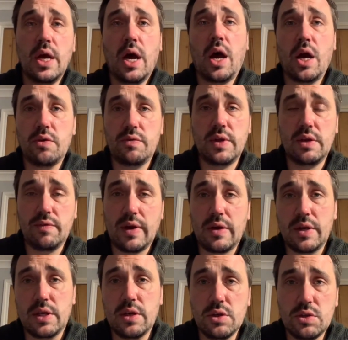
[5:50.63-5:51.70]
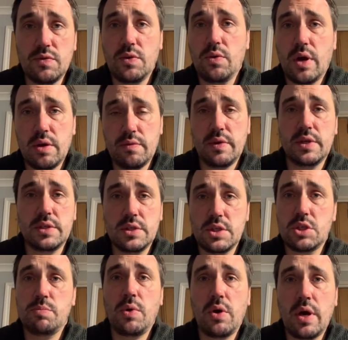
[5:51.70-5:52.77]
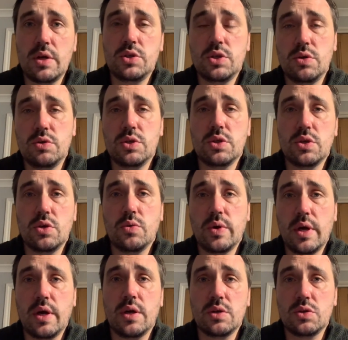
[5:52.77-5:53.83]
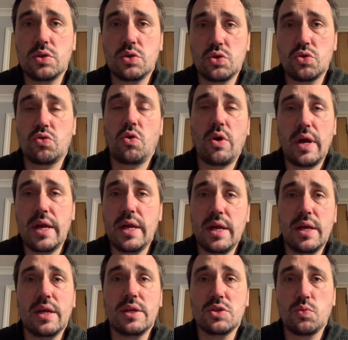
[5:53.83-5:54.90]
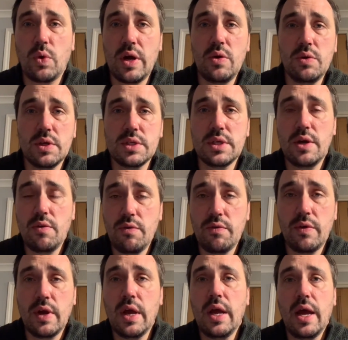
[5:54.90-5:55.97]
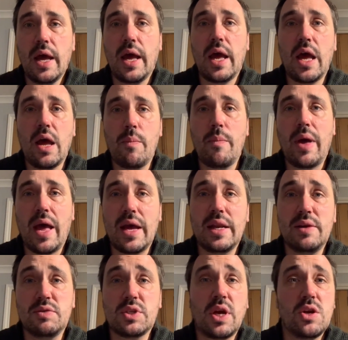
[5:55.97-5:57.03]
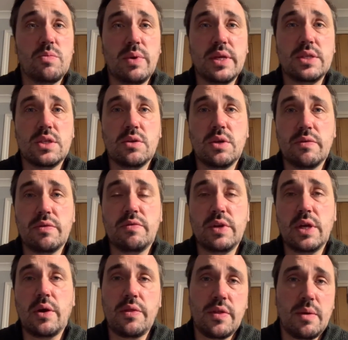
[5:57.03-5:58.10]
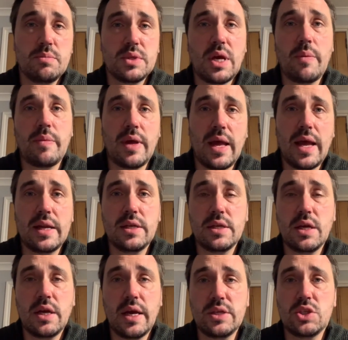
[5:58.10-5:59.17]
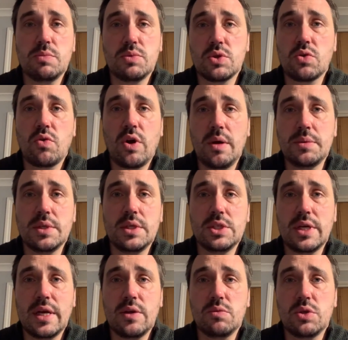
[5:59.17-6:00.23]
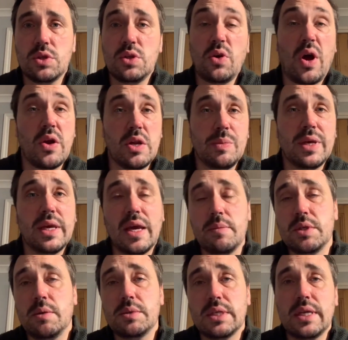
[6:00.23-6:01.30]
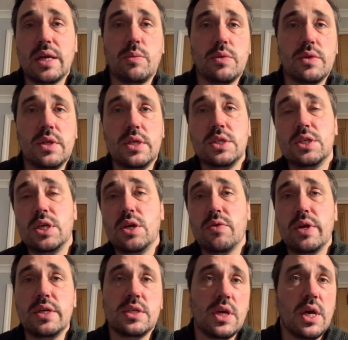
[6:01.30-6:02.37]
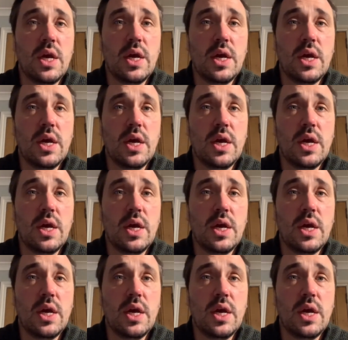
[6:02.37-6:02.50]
Hopefully you found it useful. Hopefully it's inspired you to try as well yourself. And if so, please do give the video a thumbs up and subscribe to the channel to not only be kept up to date with this series,